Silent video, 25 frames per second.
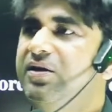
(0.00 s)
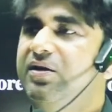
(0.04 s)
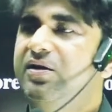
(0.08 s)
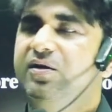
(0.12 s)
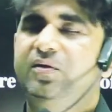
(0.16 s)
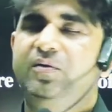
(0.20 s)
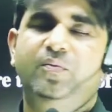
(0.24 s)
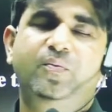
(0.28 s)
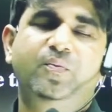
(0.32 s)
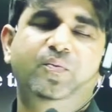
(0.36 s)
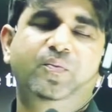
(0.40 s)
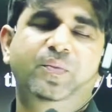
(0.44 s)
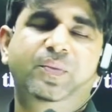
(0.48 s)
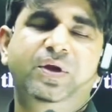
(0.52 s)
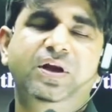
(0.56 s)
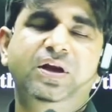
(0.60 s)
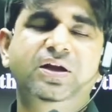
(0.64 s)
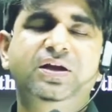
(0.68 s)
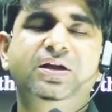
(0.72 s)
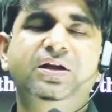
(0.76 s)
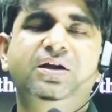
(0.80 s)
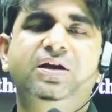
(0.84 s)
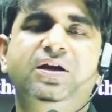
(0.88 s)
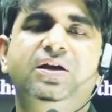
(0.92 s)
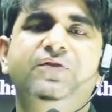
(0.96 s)

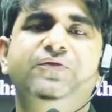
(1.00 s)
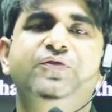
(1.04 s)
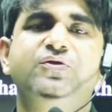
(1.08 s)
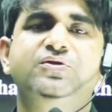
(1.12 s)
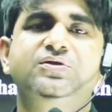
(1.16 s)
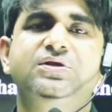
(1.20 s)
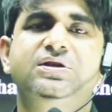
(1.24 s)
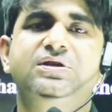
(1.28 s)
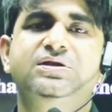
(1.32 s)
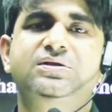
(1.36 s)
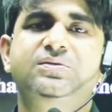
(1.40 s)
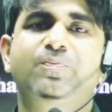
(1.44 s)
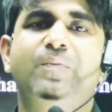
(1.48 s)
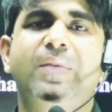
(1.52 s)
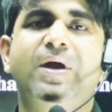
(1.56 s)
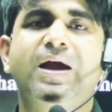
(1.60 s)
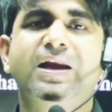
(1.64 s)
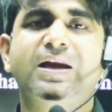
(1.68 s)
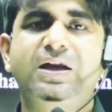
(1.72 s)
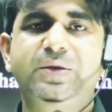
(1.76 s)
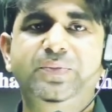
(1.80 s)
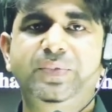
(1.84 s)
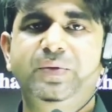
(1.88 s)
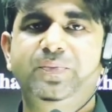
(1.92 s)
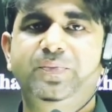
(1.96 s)
mainly confuses
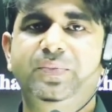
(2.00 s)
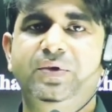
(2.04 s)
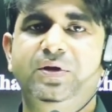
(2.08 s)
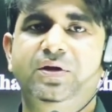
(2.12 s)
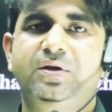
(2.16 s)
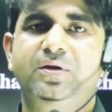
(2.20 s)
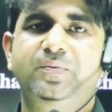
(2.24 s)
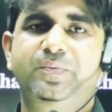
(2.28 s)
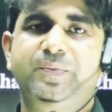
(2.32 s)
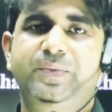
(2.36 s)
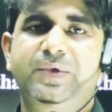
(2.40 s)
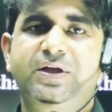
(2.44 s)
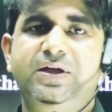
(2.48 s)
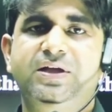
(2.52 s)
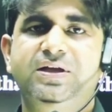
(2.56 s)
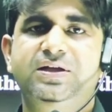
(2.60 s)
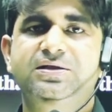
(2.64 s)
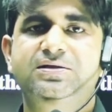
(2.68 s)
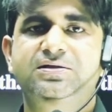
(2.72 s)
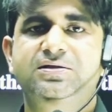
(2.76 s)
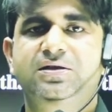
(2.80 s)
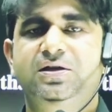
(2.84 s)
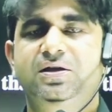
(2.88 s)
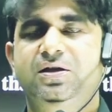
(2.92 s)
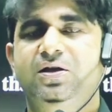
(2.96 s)
many people,
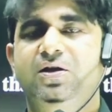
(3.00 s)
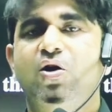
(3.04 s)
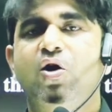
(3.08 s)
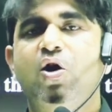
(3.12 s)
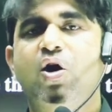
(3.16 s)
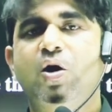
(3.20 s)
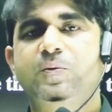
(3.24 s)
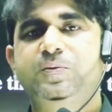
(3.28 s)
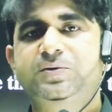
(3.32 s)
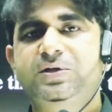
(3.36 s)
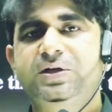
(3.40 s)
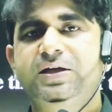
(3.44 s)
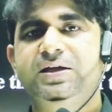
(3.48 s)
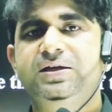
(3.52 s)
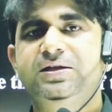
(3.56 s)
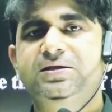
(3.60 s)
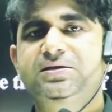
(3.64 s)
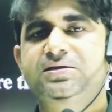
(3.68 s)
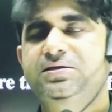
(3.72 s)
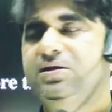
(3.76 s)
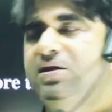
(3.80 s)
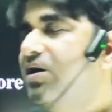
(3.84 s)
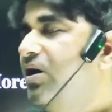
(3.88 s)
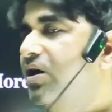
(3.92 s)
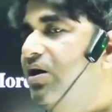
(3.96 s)
because option A is
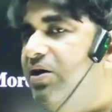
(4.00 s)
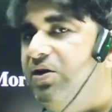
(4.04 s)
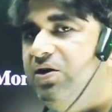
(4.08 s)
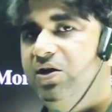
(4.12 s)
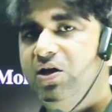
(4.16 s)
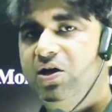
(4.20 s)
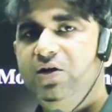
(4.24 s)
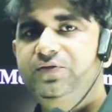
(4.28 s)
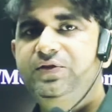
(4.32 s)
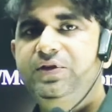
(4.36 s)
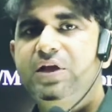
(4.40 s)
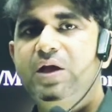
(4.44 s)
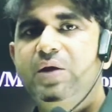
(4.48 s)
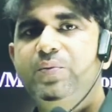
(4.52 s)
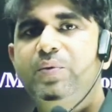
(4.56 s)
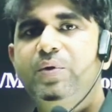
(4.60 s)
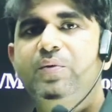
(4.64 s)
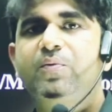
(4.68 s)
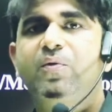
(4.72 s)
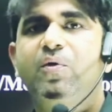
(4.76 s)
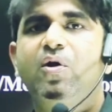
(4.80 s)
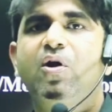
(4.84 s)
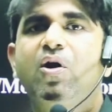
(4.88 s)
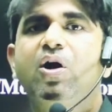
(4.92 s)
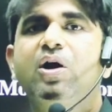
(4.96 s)
none of the
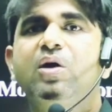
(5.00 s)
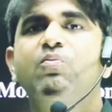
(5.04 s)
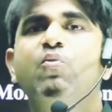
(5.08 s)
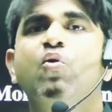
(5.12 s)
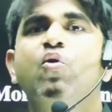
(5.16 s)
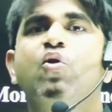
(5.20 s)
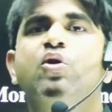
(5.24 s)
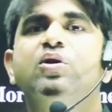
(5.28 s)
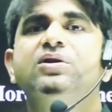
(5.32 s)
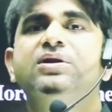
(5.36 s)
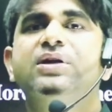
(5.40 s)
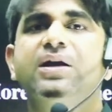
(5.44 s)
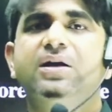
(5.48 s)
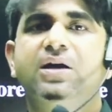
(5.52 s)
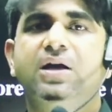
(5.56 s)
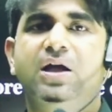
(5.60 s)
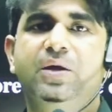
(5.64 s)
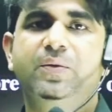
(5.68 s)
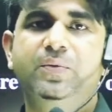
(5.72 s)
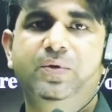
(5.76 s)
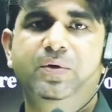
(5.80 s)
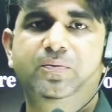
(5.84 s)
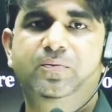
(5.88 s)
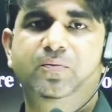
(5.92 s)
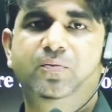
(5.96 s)
above or more than
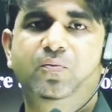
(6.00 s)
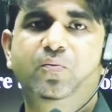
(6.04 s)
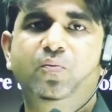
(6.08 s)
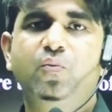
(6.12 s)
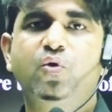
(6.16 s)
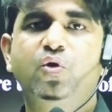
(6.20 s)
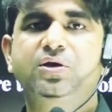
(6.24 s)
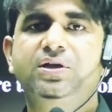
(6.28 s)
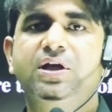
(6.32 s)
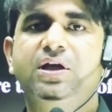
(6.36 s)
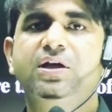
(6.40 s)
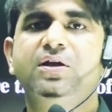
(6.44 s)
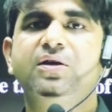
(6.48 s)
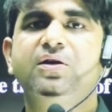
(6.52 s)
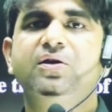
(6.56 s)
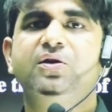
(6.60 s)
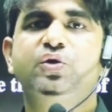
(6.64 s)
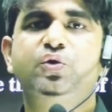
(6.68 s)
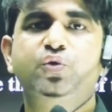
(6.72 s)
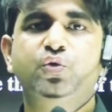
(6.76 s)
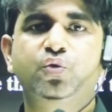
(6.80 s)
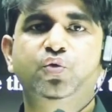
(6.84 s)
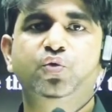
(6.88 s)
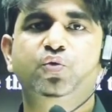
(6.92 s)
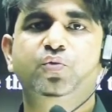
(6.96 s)

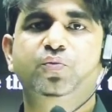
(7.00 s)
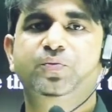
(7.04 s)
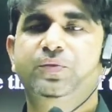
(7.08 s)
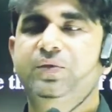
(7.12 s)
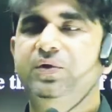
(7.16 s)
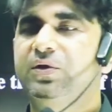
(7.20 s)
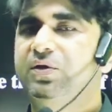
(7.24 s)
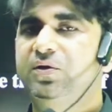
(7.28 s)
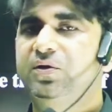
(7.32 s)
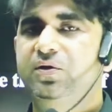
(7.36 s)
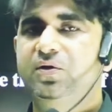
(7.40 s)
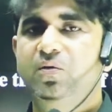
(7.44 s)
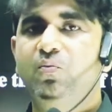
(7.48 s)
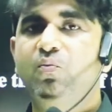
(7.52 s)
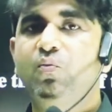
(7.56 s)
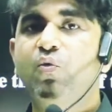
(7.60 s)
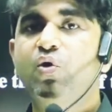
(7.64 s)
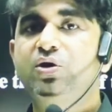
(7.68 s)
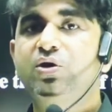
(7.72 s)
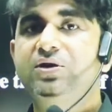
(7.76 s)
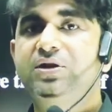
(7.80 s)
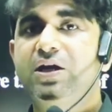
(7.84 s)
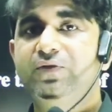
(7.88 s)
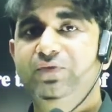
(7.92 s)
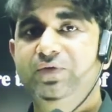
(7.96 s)
two, more
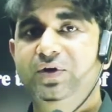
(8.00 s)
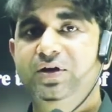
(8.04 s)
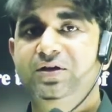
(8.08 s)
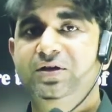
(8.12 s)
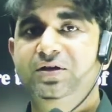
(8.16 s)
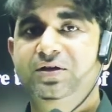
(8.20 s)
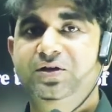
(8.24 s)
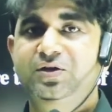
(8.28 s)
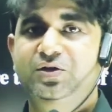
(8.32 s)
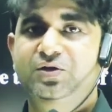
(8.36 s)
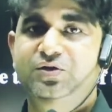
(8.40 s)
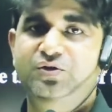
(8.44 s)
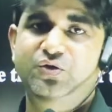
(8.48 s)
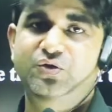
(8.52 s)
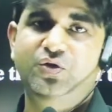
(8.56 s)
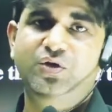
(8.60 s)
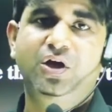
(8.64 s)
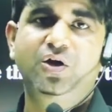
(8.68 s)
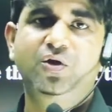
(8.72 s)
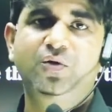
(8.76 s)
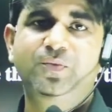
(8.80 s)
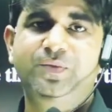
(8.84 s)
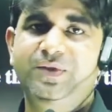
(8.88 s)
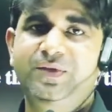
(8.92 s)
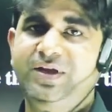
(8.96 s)
than one. So
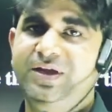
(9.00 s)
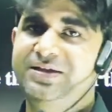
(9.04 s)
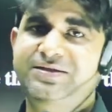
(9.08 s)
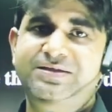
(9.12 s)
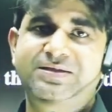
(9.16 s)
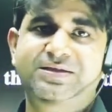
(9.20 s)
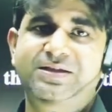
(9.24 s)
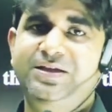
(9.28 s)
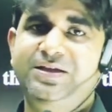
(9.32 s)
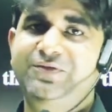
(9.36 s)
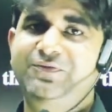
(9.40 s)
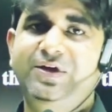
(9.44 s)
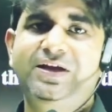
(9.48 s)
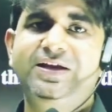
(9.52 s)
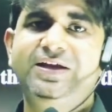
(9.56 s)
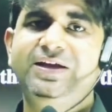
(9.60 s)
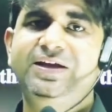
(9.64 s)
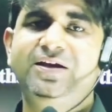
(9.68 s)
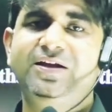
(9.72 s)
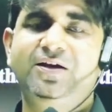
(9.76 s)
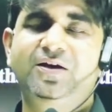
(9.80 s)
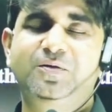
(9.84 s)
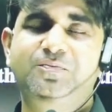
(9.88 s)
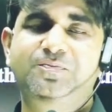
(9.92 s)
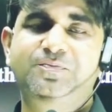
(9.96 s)
now it's a very
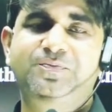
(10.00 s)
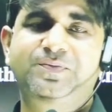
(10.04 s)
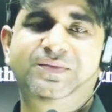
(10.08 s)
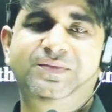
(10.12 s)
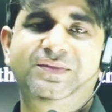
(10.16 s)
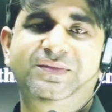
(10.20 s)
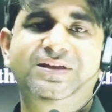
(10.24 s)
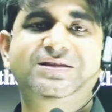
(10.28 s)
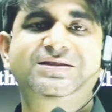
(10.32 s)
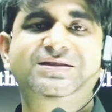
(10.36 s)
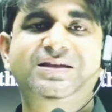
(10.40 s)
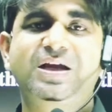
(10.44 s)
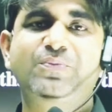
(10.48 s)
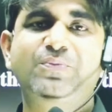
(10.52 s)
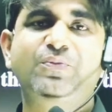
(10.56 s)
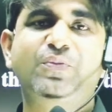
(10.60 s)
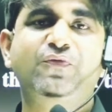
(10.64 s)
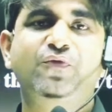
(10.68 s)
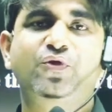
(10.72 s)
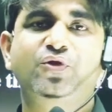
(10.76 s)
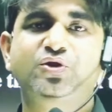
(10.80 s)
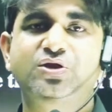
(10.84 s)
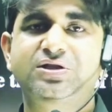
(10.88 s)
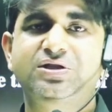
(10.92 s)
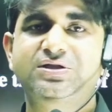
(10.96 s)
this type of
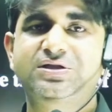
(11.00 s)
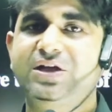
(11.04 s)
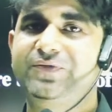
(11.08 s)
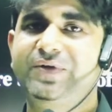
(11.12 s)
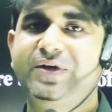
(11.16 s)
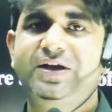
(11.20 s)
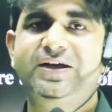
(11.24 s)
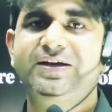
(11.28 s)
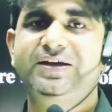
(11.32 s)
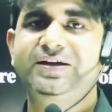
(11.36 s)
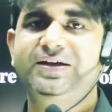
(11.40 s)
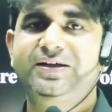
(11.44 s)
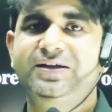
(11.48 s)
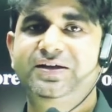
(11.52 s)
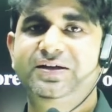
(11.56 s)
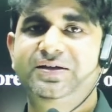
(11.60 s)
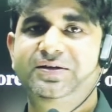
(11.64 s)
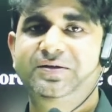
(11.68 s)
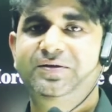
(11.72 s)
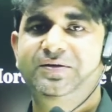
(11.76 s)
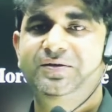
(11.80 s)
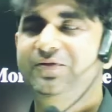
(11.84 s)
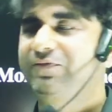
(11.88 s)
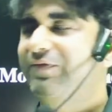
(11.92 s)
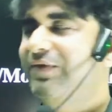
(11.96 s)
questions are very tricky.
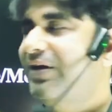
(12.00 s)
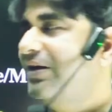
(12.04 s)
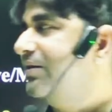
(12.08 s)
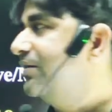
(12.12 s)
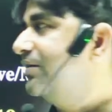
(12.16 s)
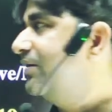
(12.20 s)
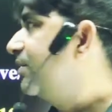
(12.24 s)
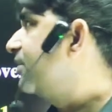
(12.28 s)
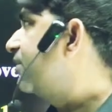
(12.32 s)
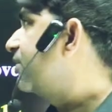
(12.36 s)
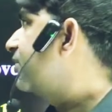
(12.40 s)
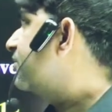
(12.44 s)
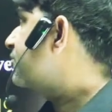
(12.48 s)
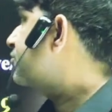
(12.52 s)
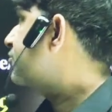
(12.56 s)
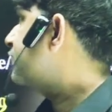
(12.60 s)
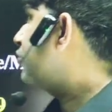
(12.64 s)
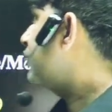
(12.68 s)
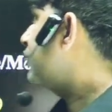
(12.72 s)
Well, so